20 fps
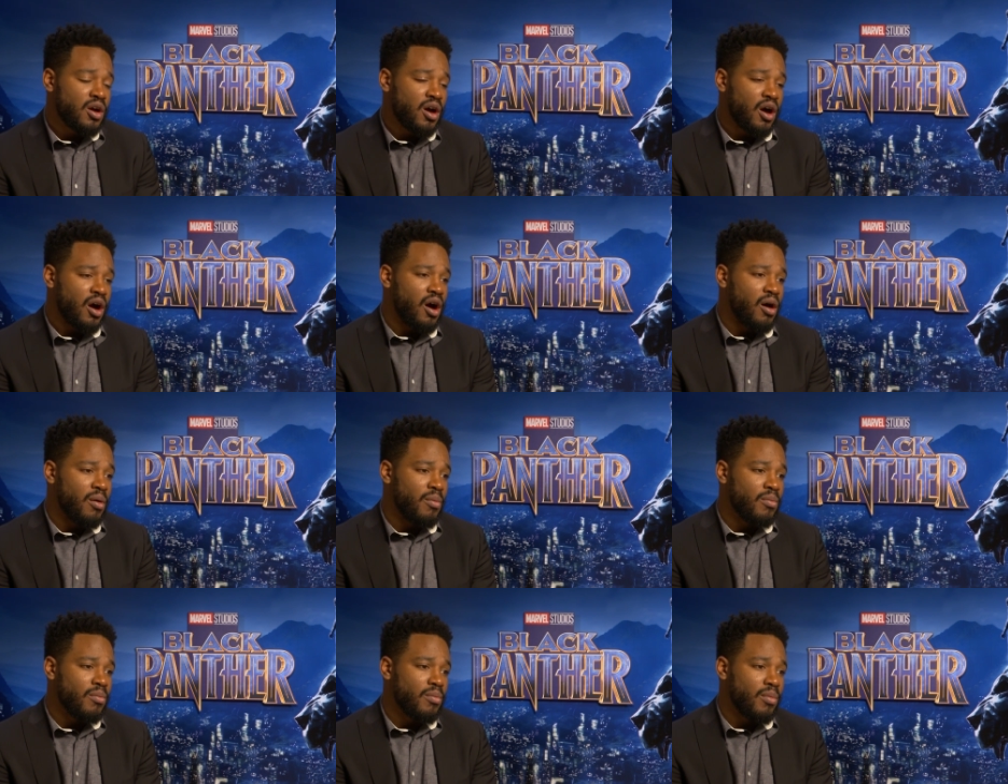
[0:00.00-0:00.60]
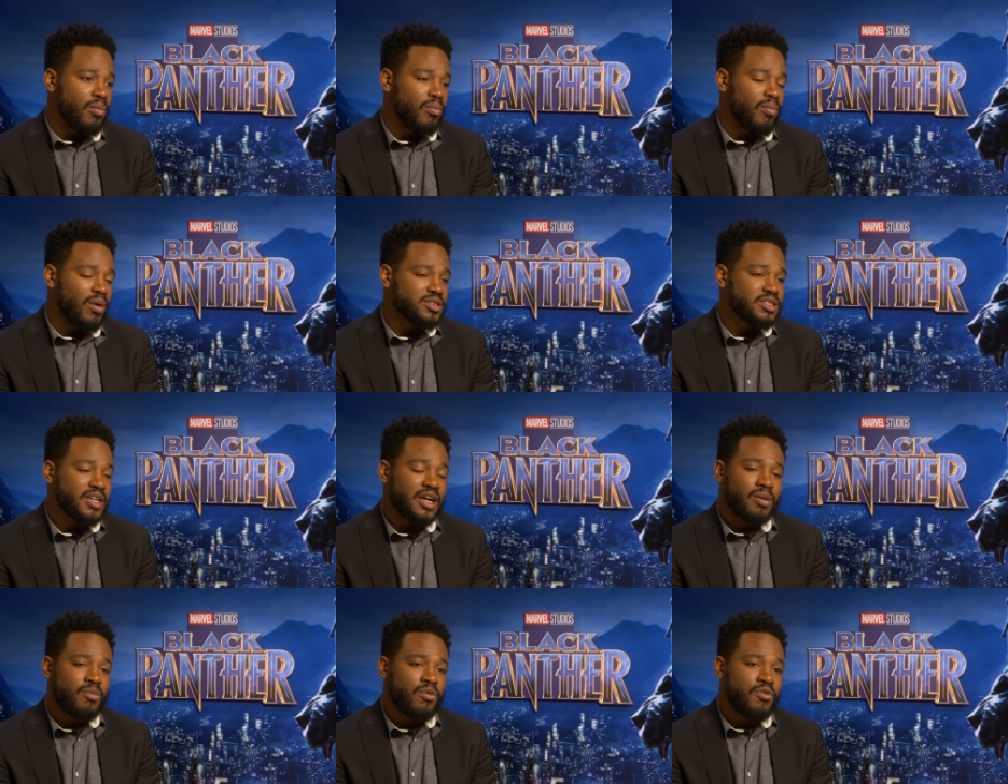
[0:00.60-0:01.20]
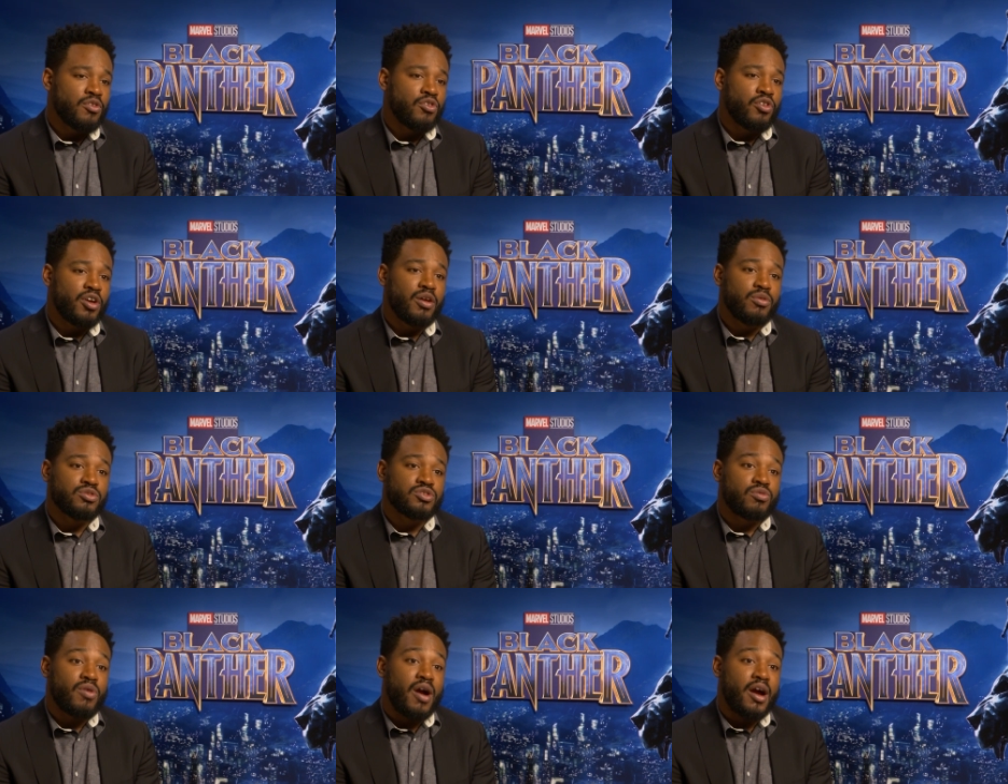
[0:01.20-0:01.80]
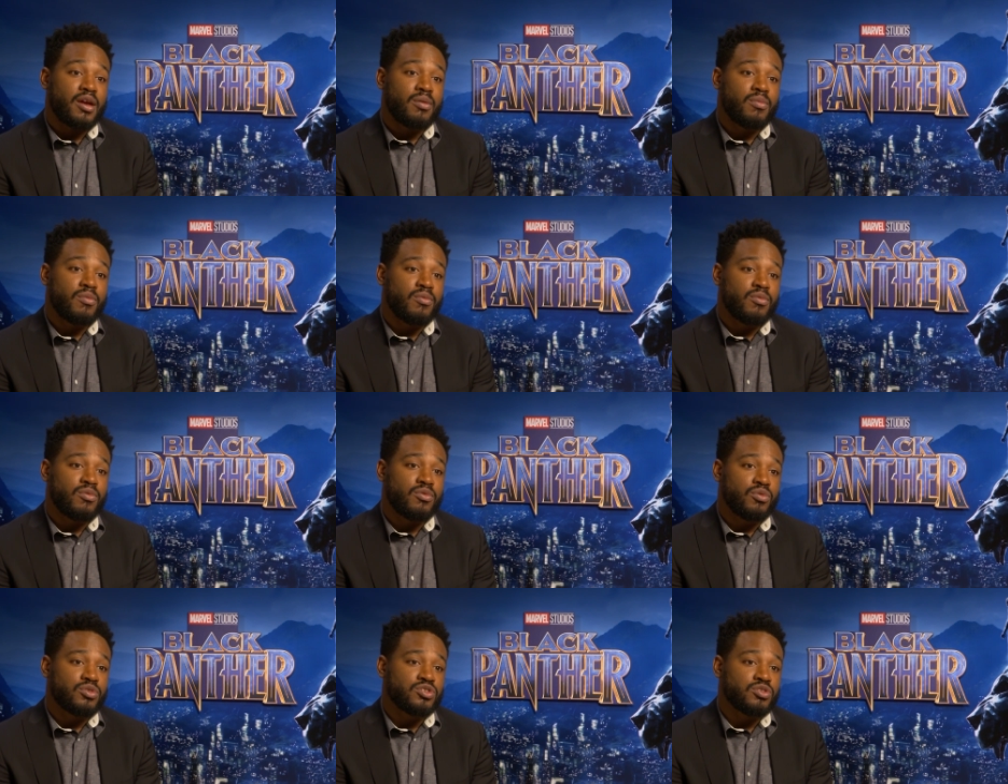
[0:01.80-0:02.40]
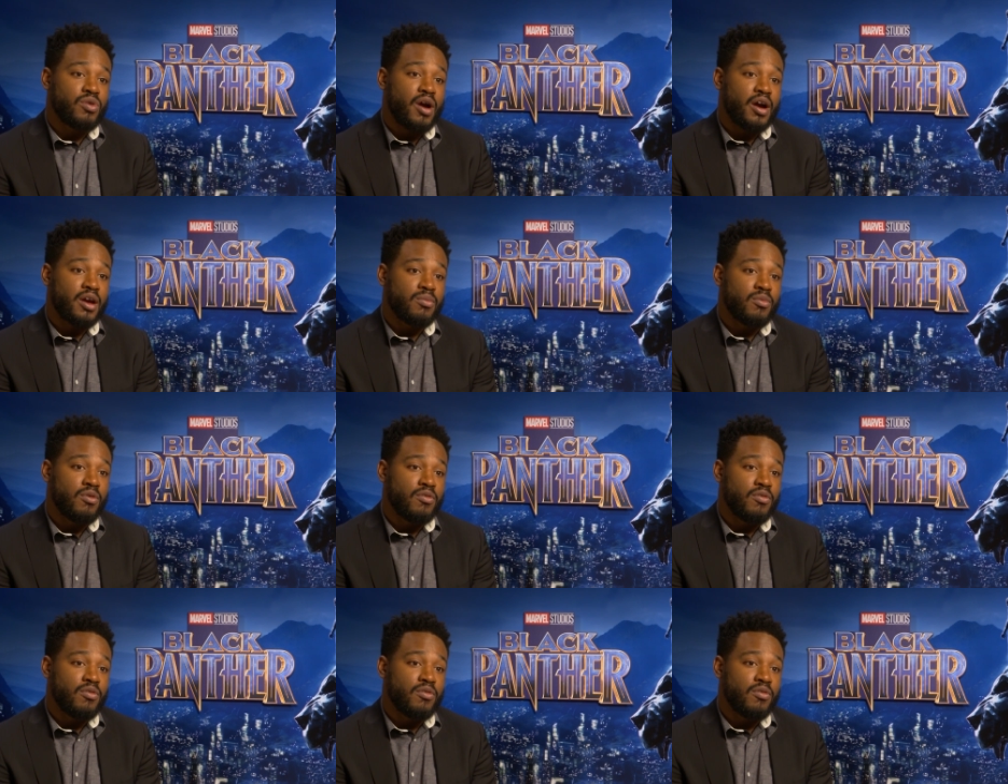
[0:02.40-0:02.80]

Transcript: um, my second movie, Creed, was a Rocky was a Rocky